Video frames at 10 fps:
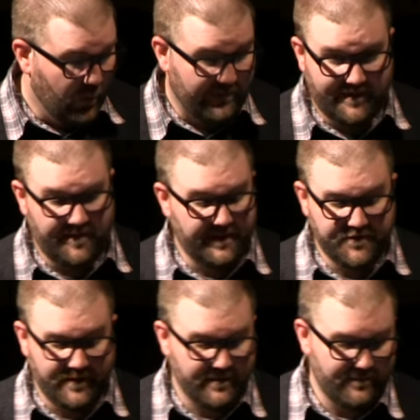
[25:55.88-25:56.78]
Or follow me on
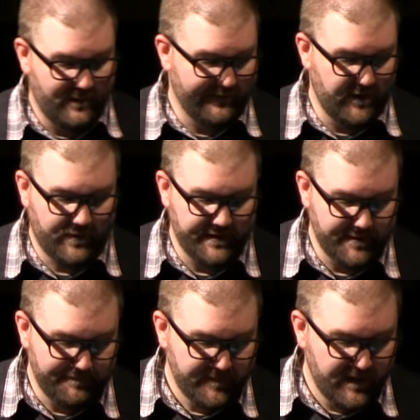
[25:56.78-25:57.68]
Twitter, whatever you want to
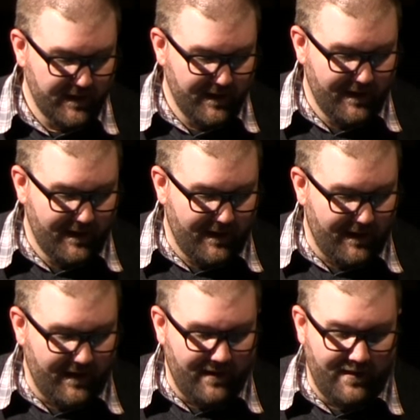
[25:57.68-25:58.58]

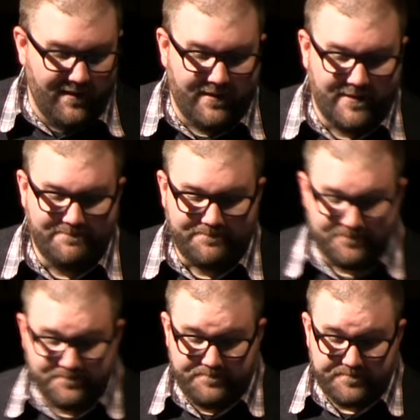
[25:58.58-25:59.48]
do. Um,
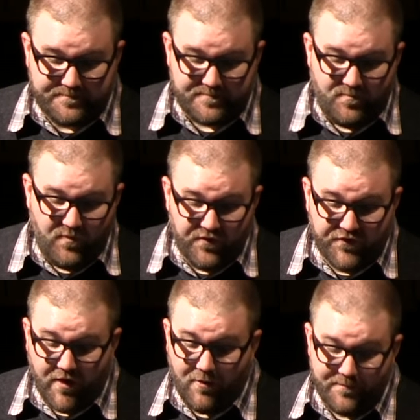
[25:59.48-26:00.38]

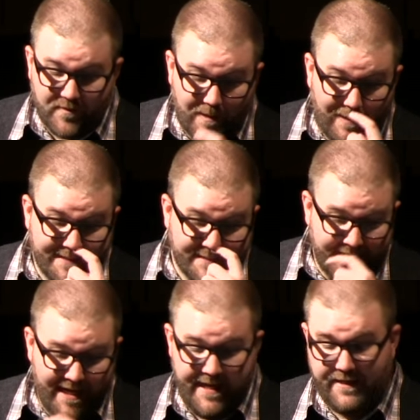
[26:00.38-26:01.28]
so let's
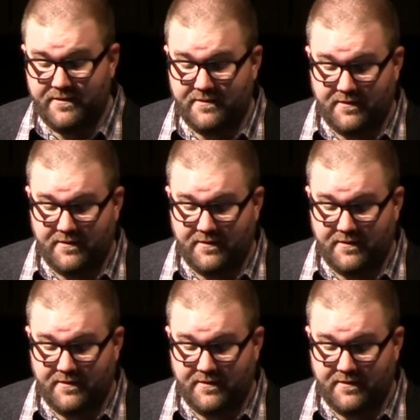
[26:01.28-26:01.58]
take